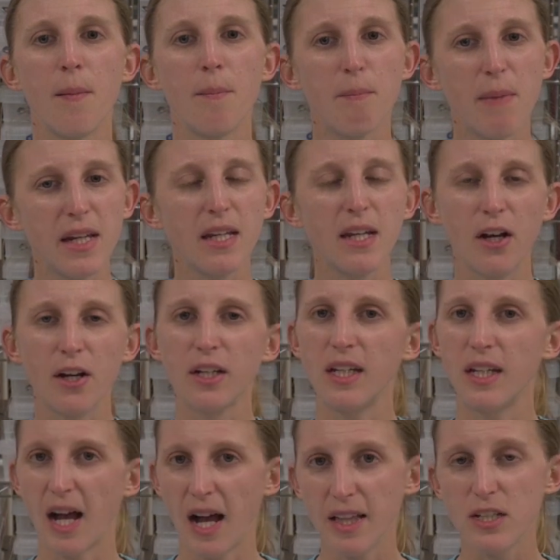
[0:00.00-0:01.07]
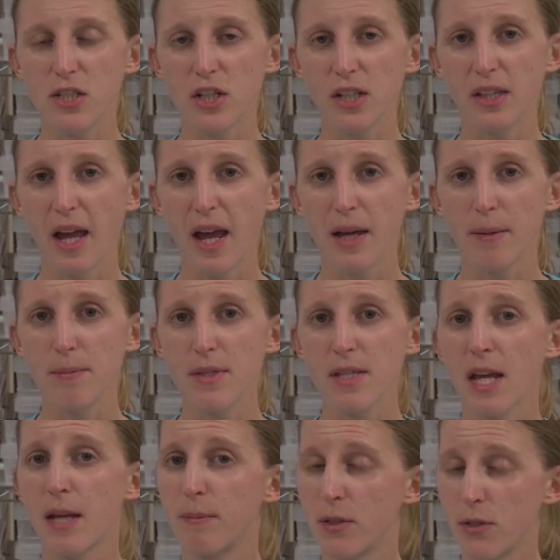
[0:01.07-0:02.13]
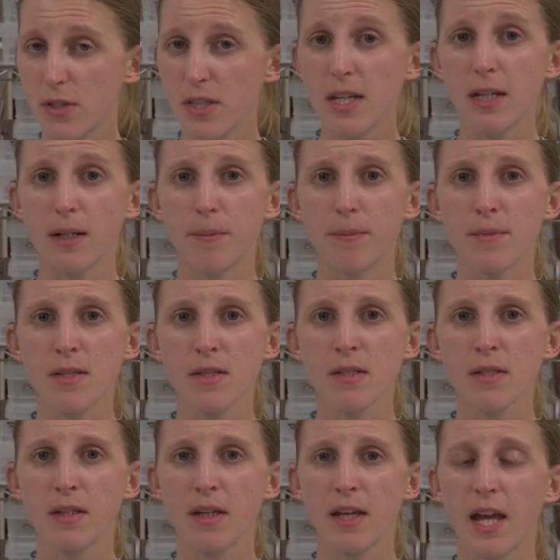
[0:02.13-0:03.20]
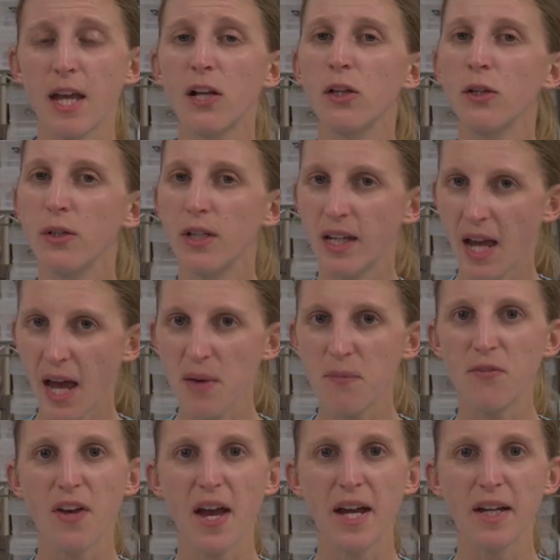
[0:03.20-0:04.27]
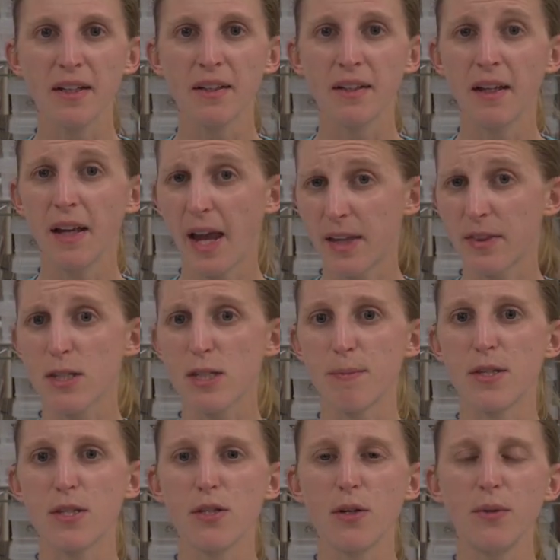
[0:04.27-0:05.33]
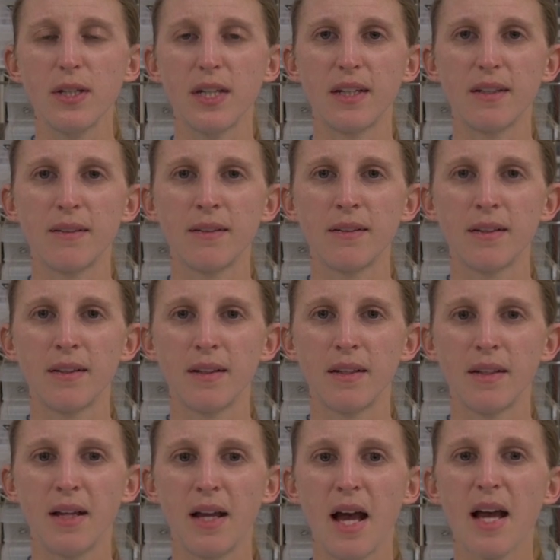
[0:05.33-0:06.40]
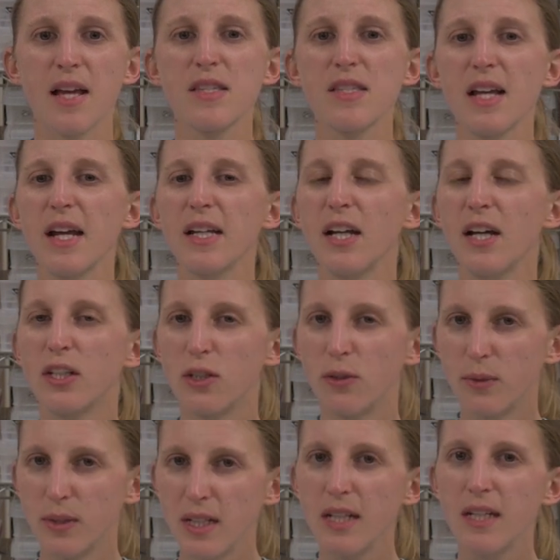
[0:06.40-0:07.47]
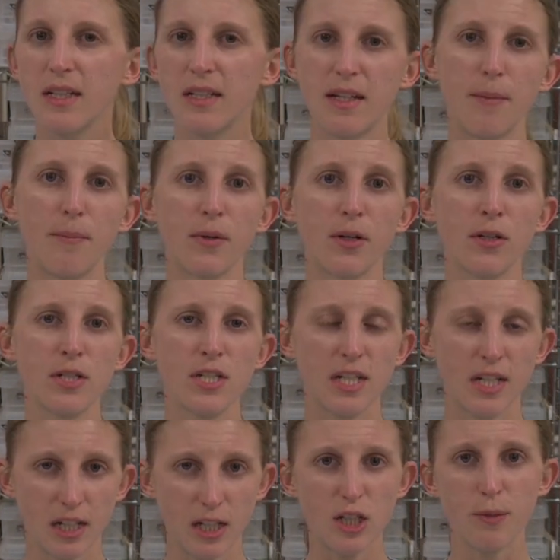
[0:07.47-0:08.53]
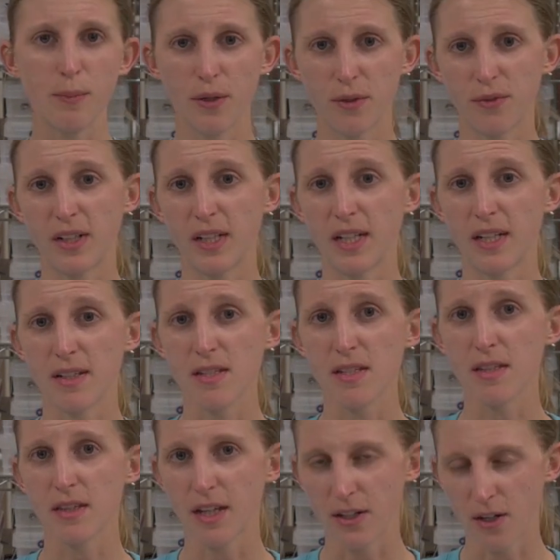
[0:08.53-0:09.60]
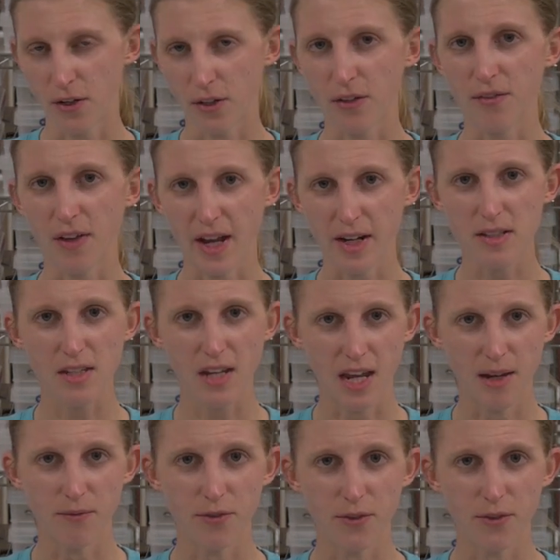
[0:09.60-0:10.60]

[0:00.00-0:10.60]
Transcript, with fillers: Many archaeology labs and museums, including MVAC and the Smithsonian, assign a unique number to each provenience that artifacts came